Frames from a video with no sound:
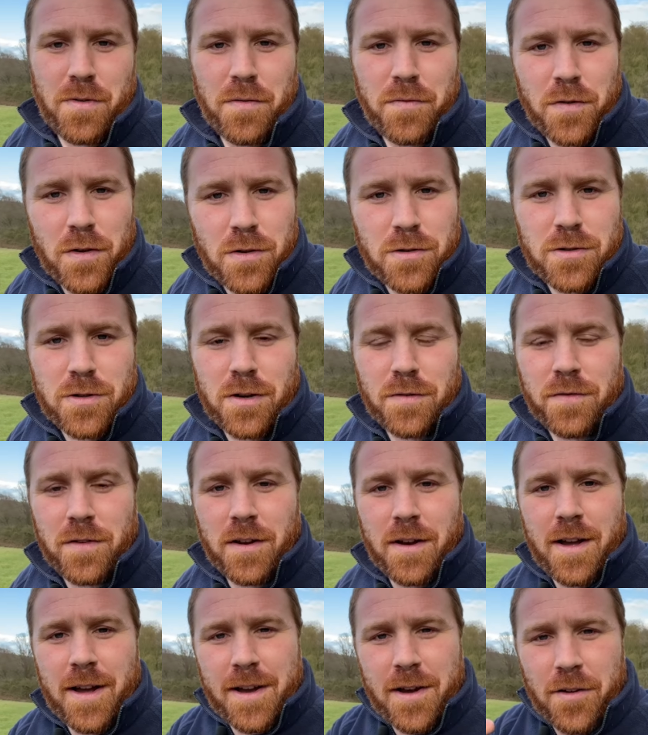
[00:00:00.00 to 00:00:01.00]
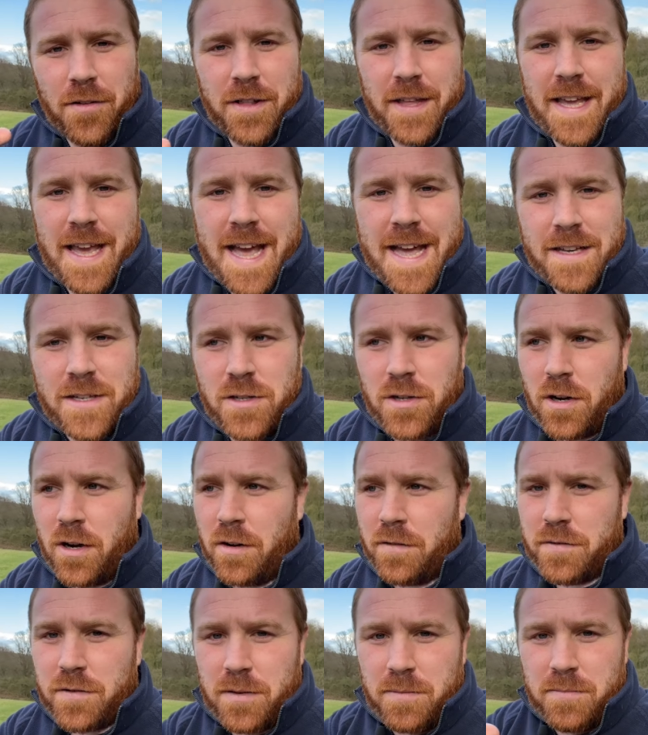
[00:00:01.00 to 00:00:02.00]
refugia, if you like, on the edge
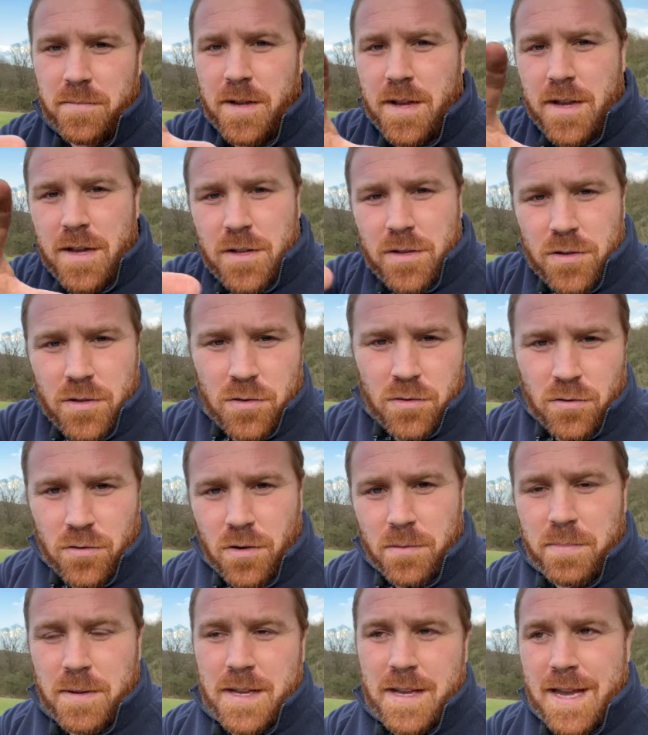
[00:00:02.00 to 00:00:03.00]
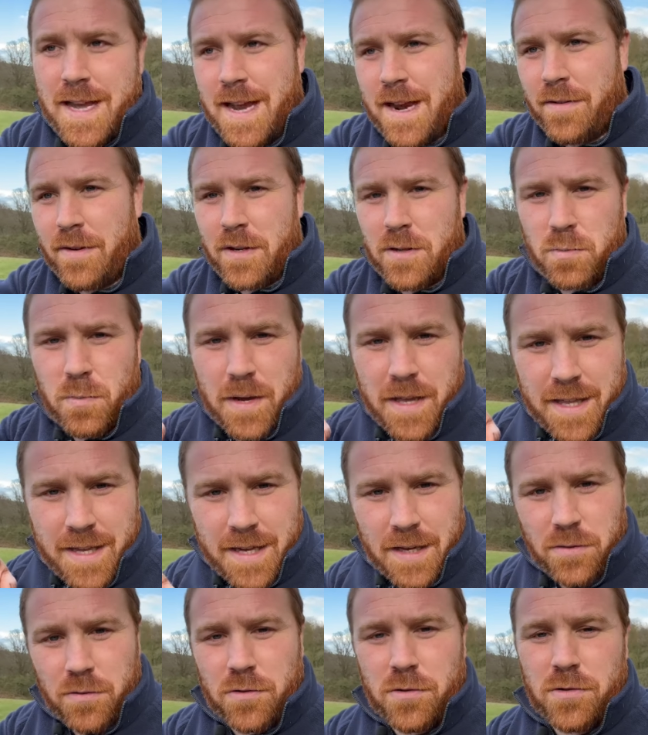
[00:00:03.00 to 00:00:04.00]
of some scrubby areas where they
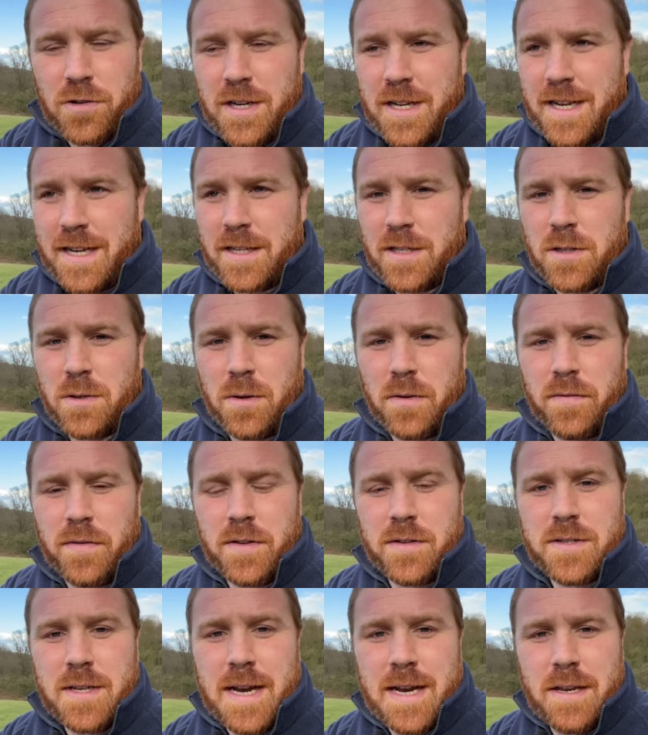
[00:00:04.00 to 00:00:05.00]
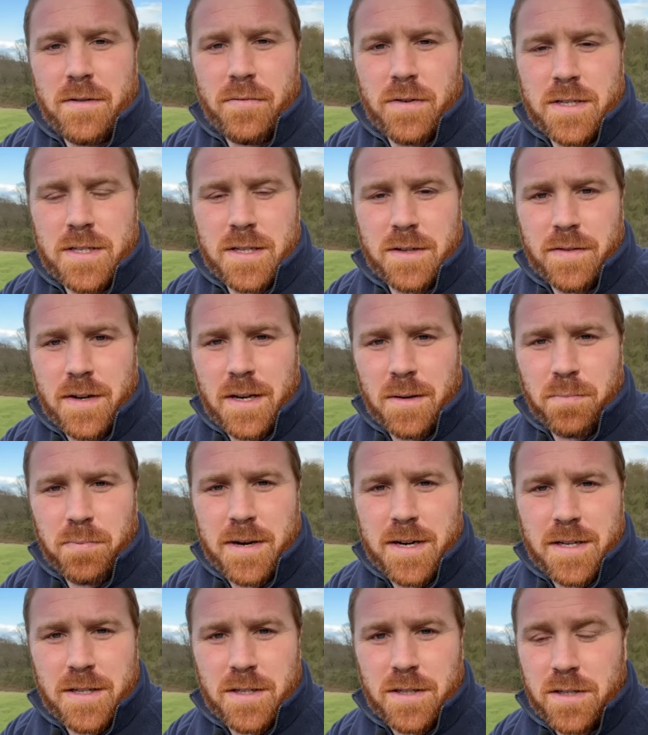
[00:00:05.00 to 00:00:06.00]
can retreat into if there's any risk of any
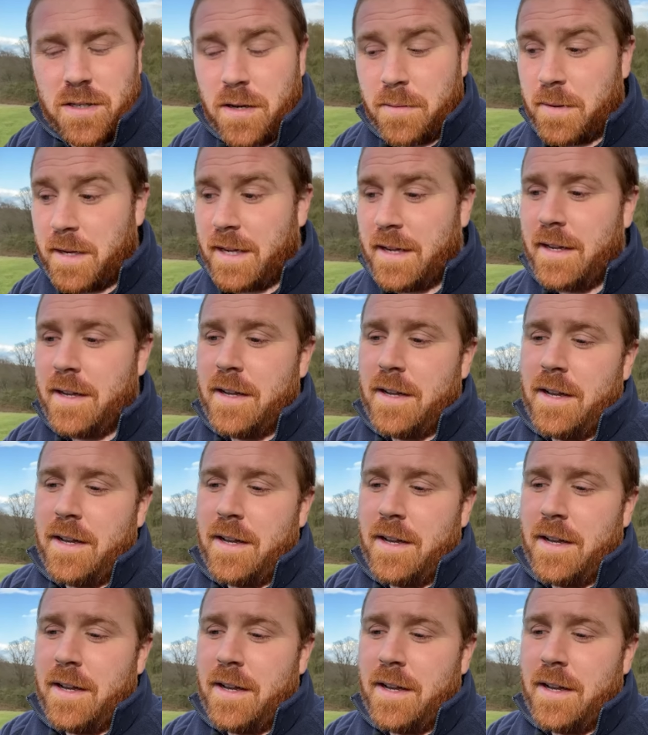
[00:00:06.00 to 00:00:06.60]
predators coming.